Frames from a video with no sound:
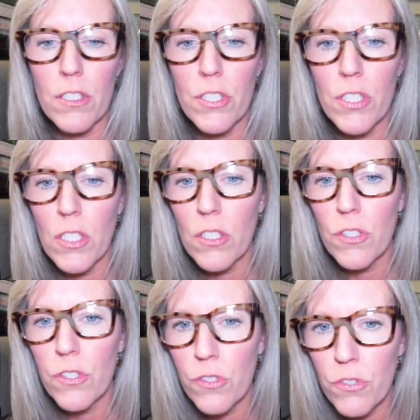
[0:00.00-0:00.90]
She
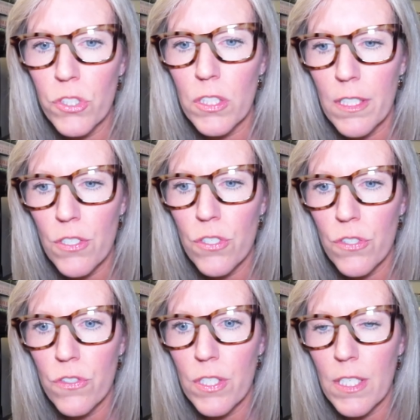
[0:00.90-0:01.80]
usually
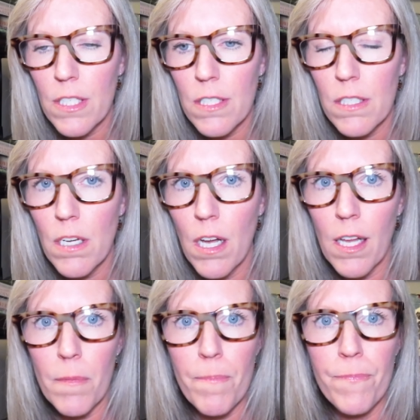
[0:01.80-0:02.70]
chooses
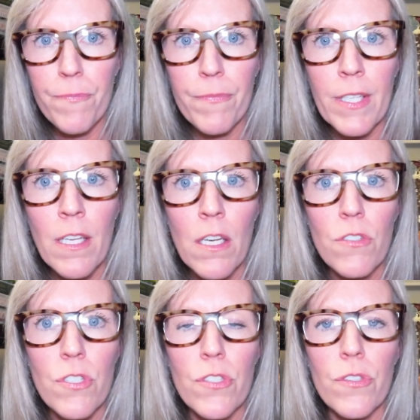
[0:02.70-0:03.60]

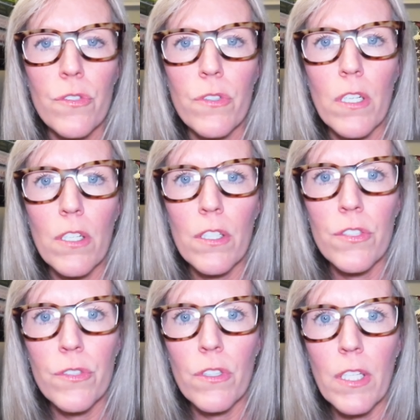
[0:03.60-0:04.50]
to do her
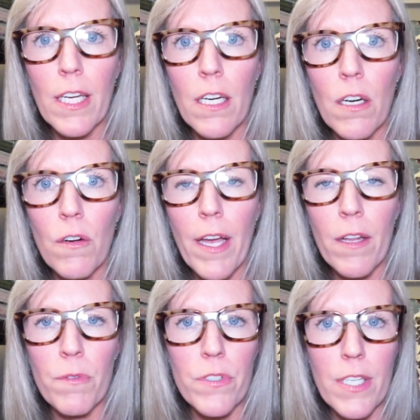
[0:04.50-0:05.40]
Duolingo
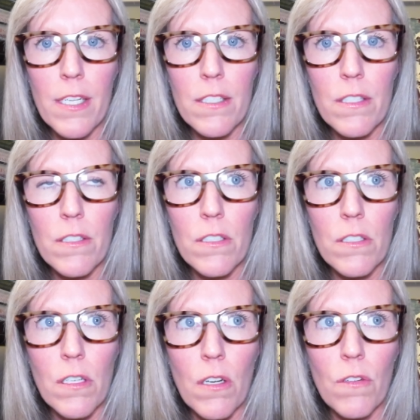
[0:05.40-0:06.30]
and Rosetta
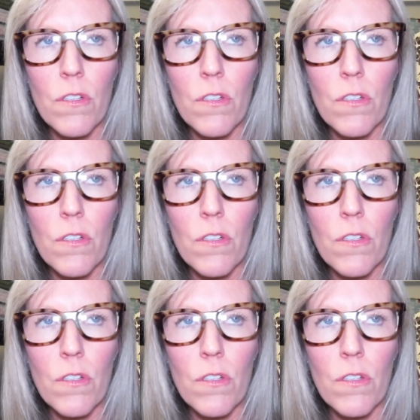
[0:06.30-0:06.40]
Stone.